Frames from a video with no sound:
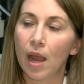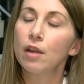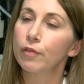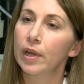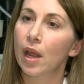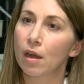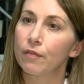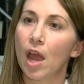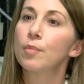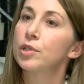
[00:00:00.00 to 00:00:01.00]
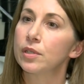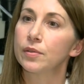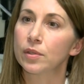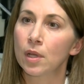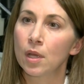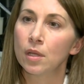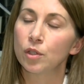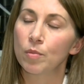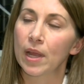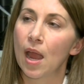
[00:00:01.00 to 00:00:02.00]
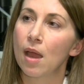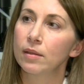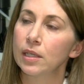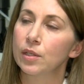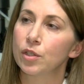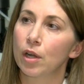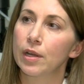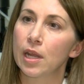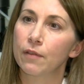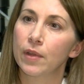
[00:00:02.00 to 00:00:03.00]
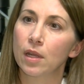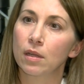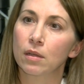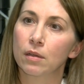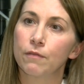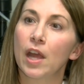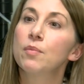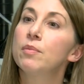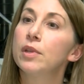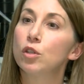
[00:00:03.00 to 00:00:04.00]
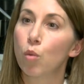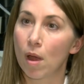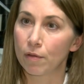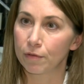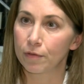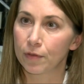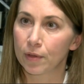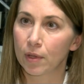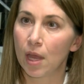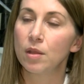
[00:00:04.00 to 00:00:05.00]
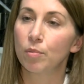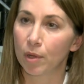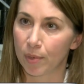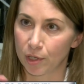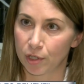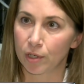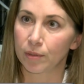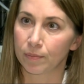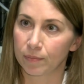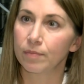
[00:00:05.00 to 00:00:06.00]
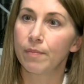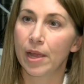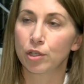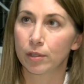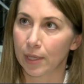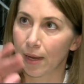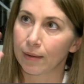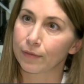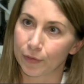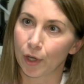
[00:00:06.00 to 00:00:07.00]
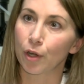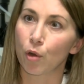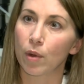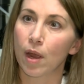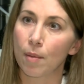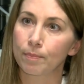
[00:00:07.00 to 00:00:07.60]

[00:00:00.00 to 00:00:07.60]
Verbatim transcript: You're kind of running out of options. So my colleagues started giving vitamin B12, and the blood pressure magically kind of started going